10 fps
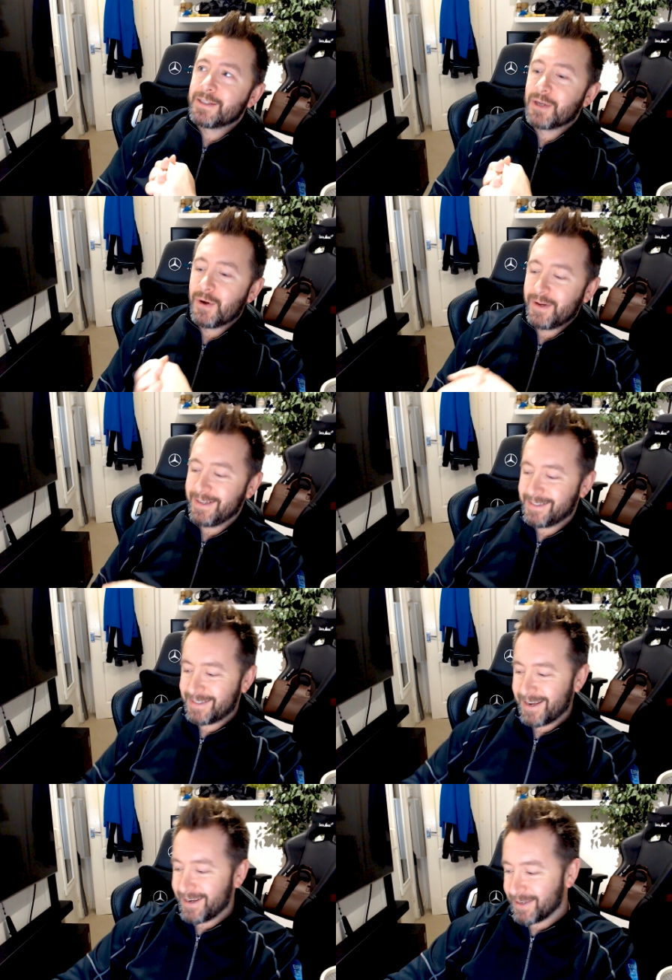So
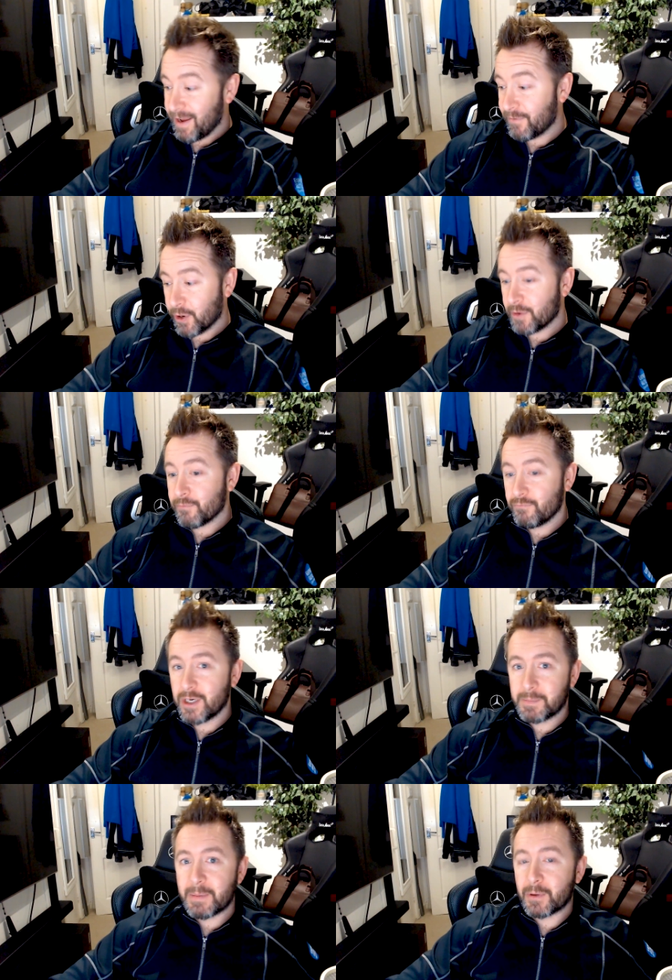it's I've got to
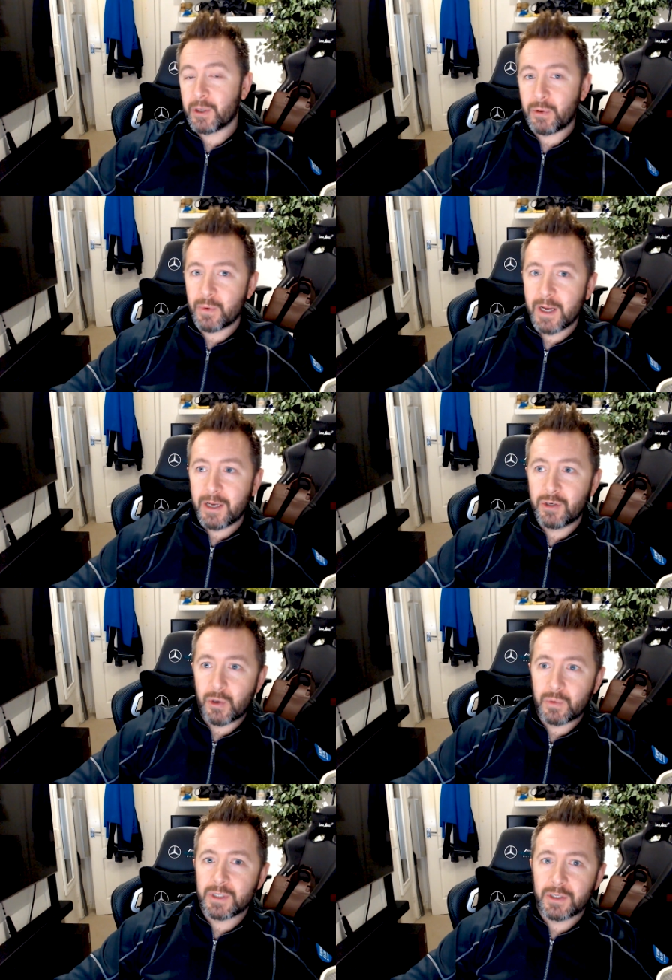reach people who
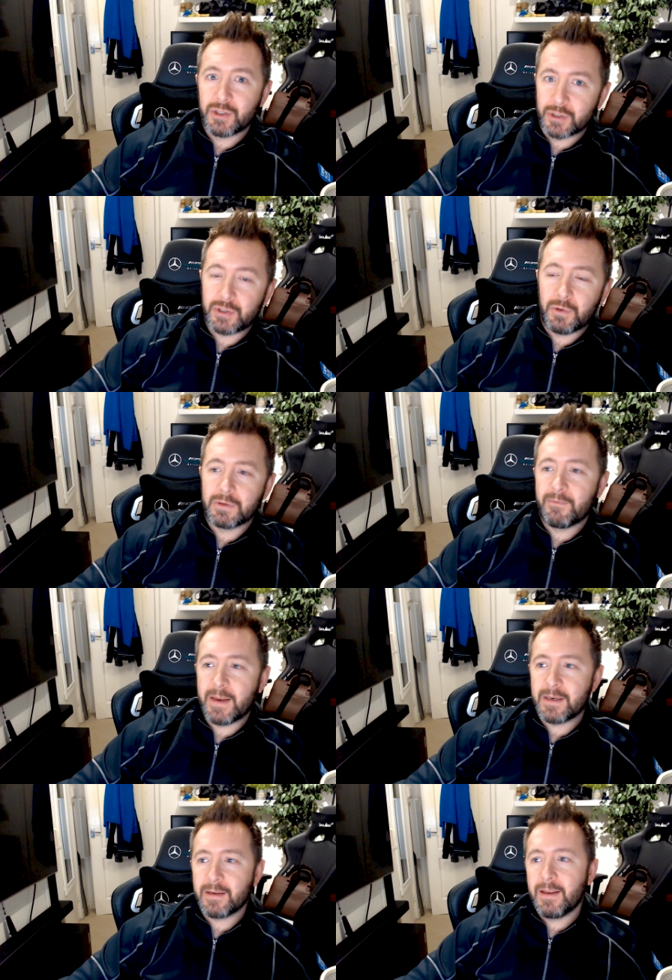don't just use
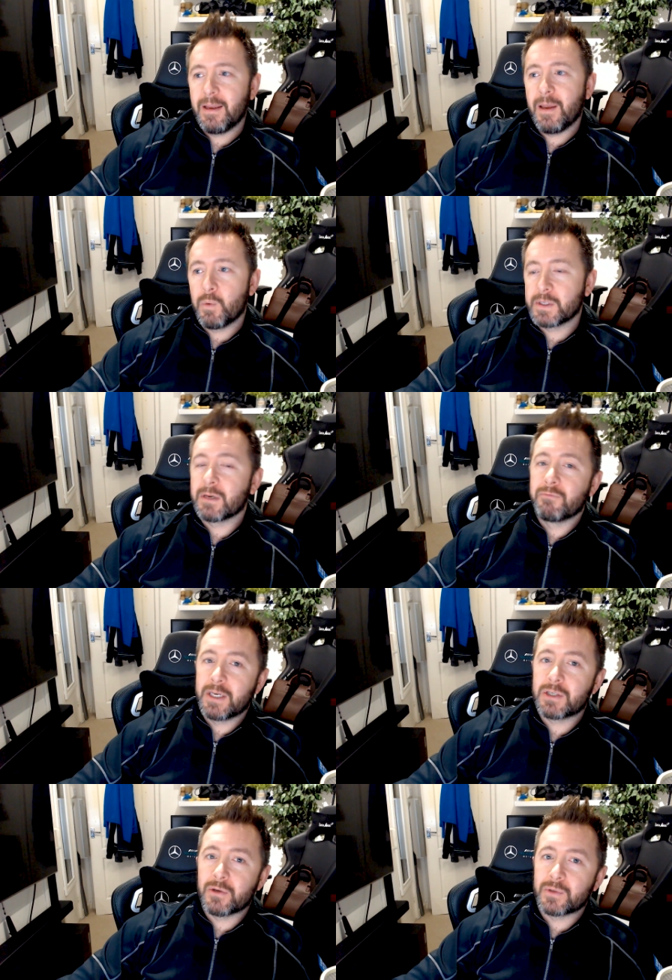Inventor. And once I
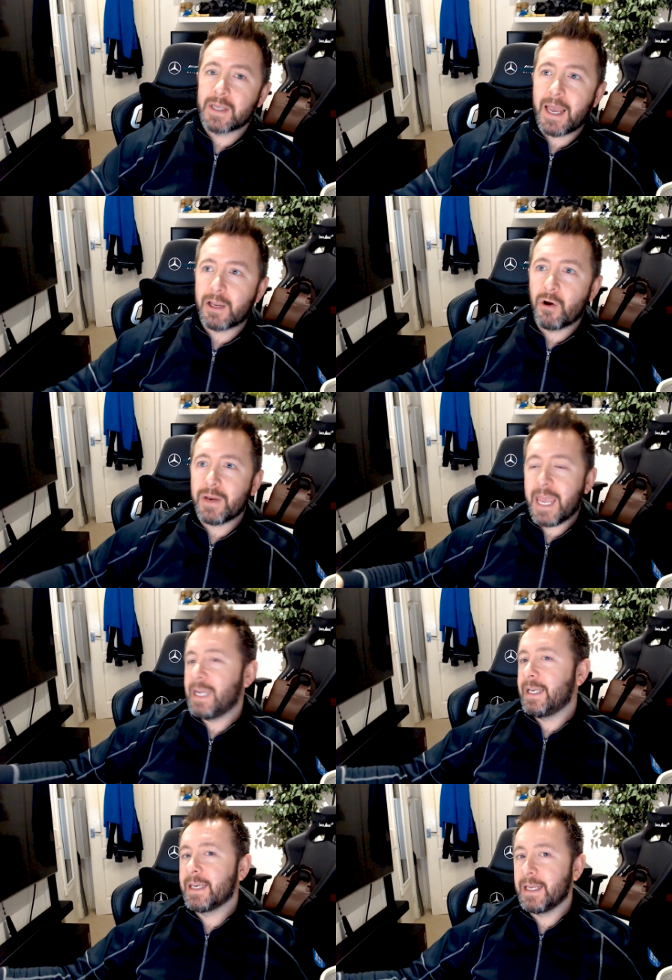reach those, I can't
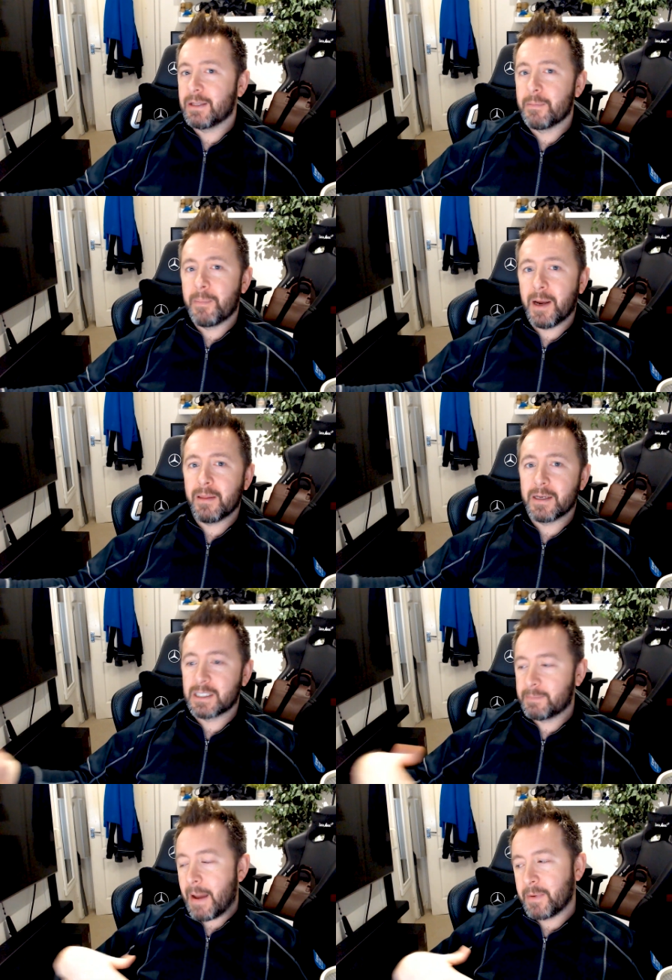alienate them by then
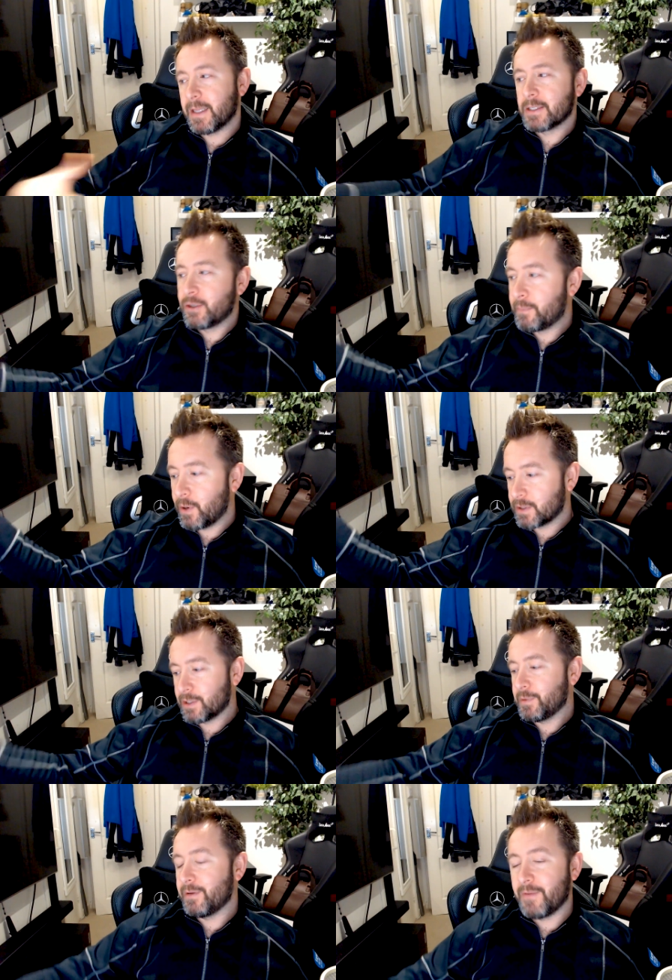spamming their sub
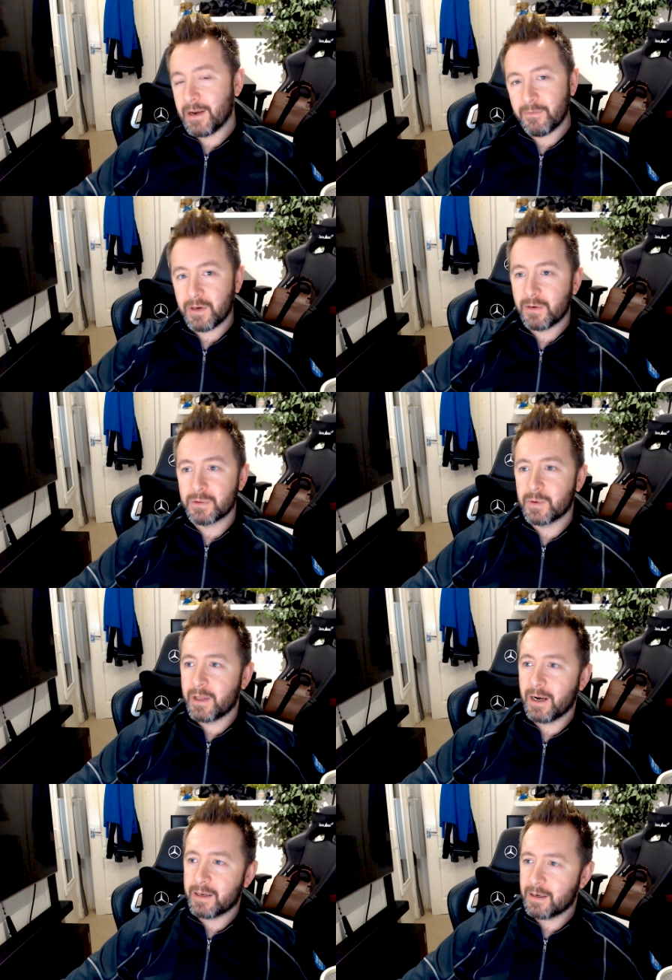boxes with Inventor videos
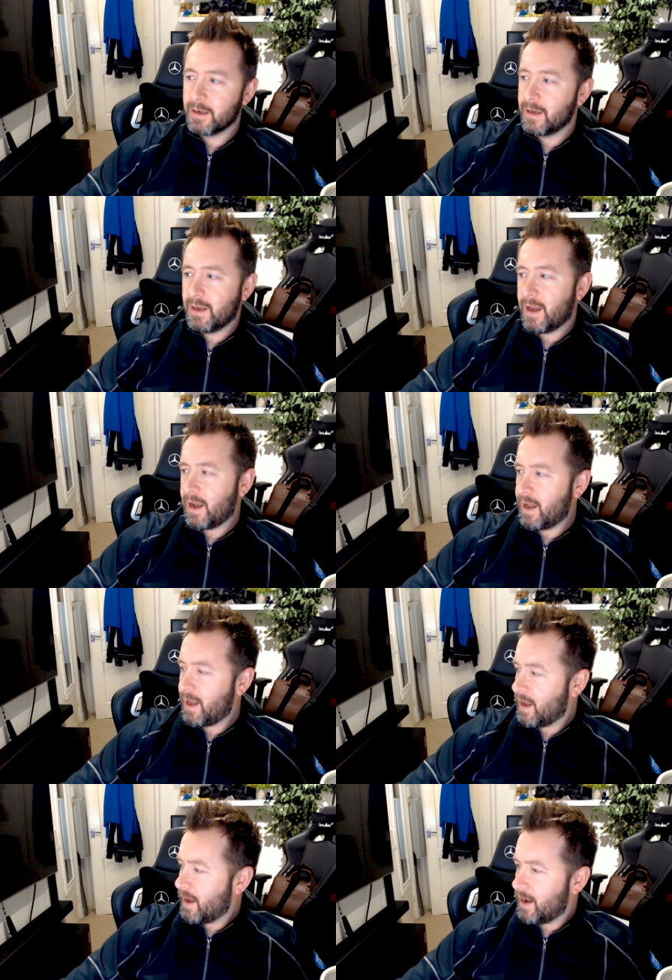when they're like,
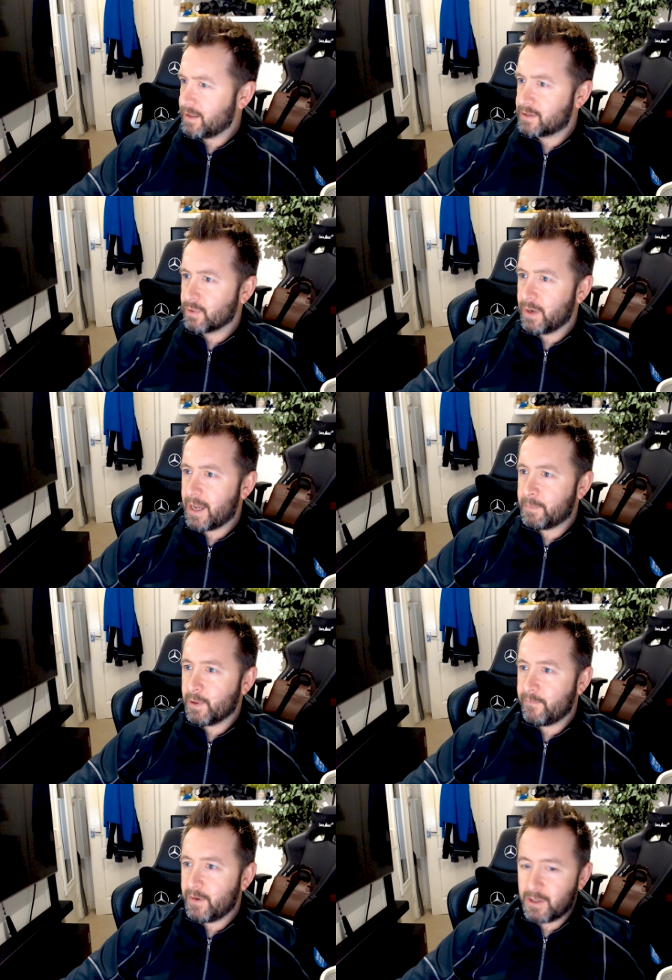I saw a
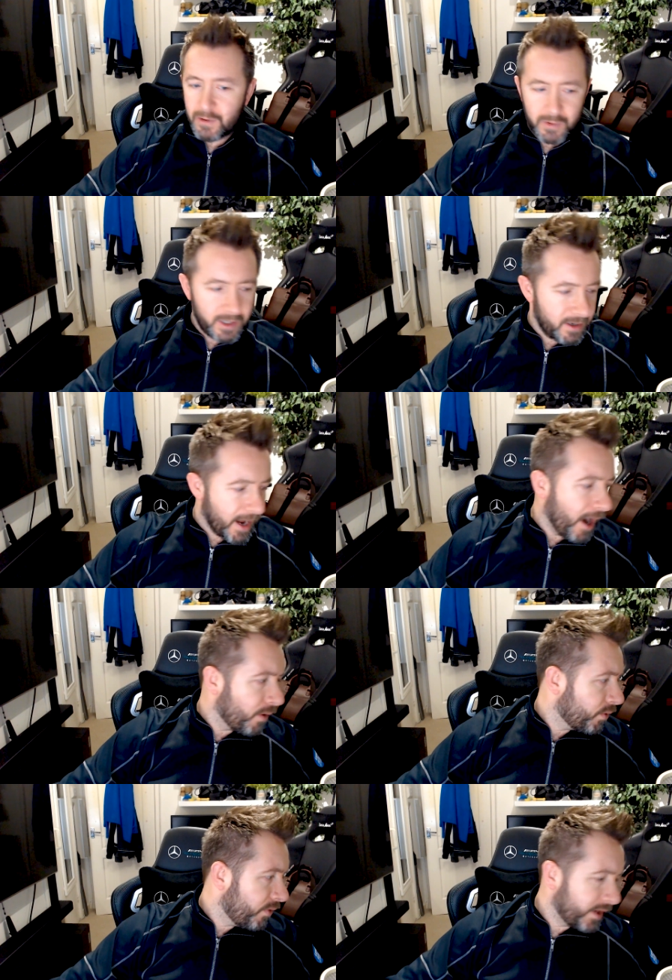laptop video and
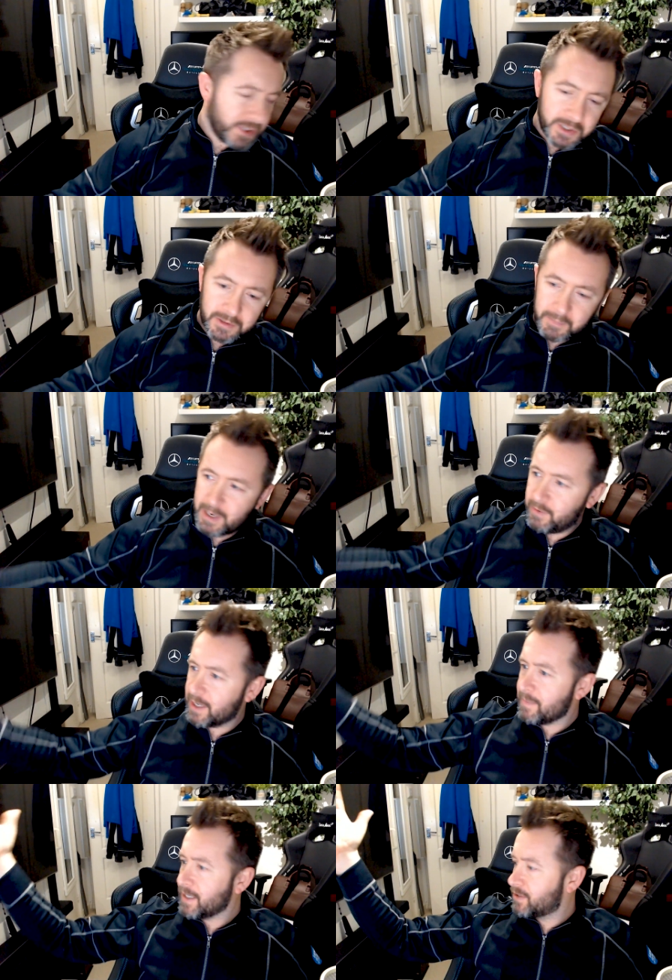now this is
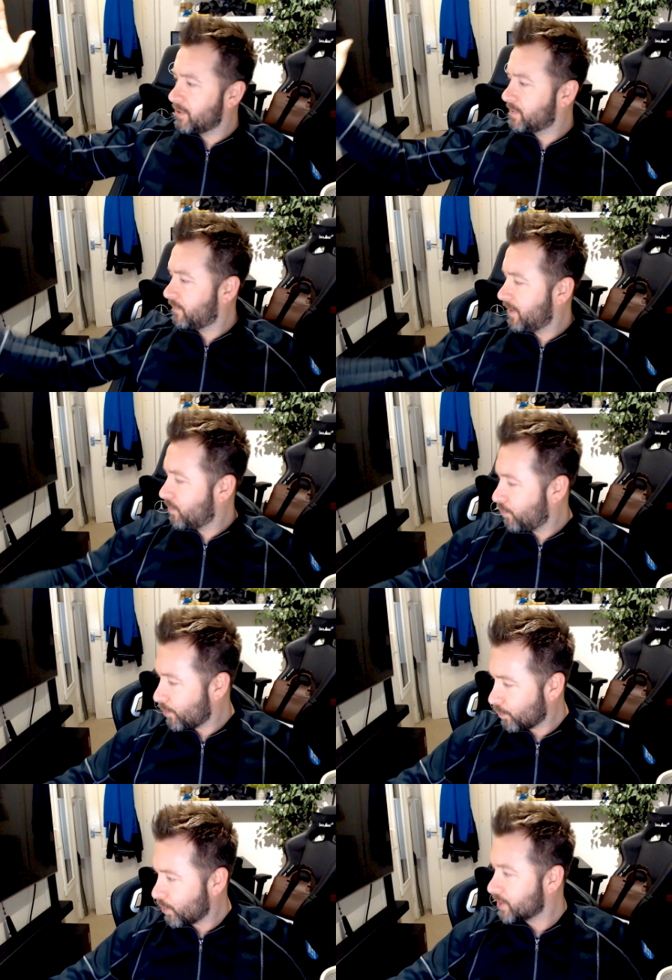appearing in my subs
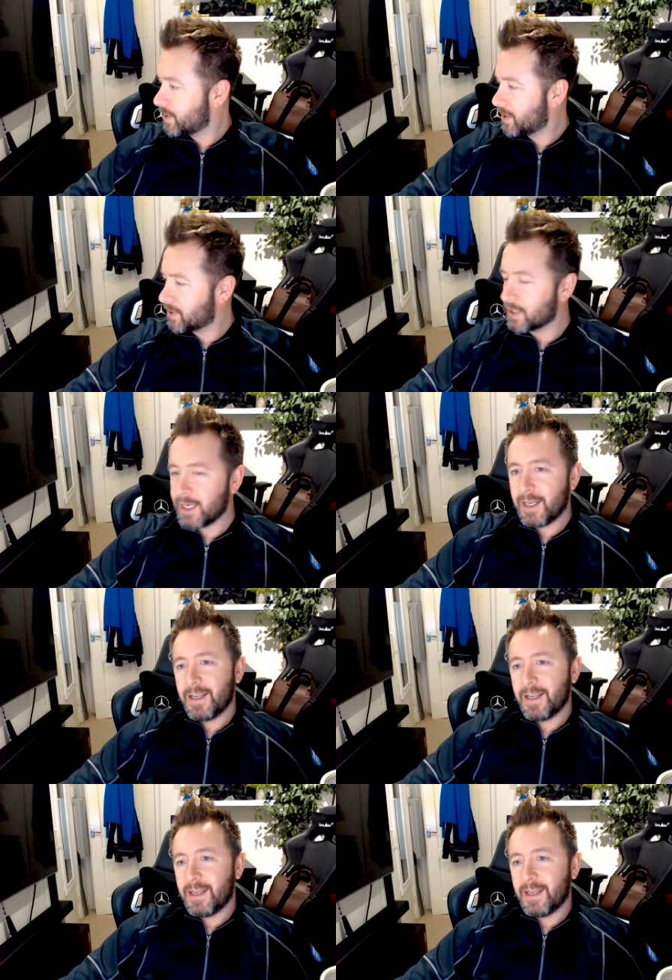feed. What is this?